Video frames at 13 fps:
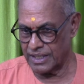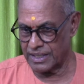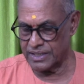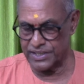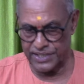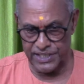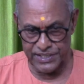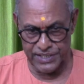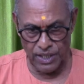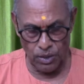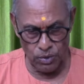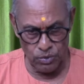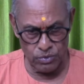This is
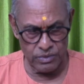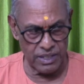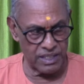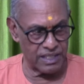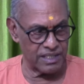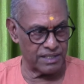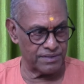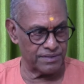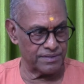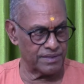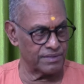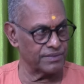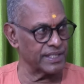how
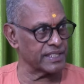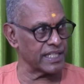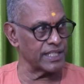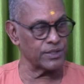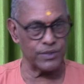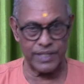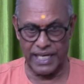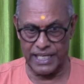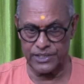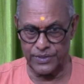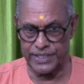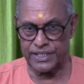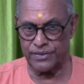we try to
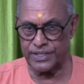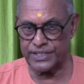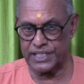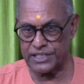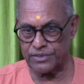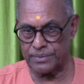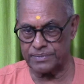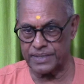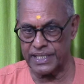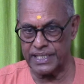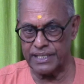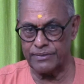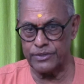graduate ourselves from the
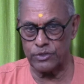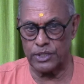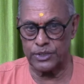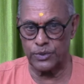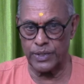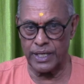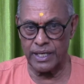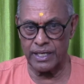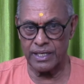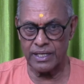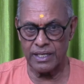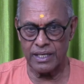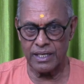individual to a
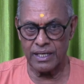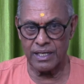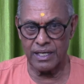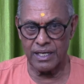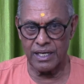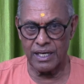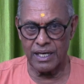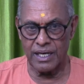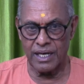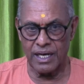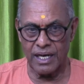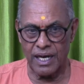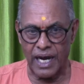
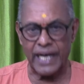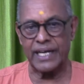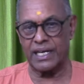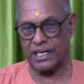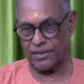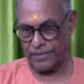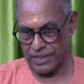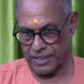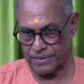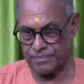higher level.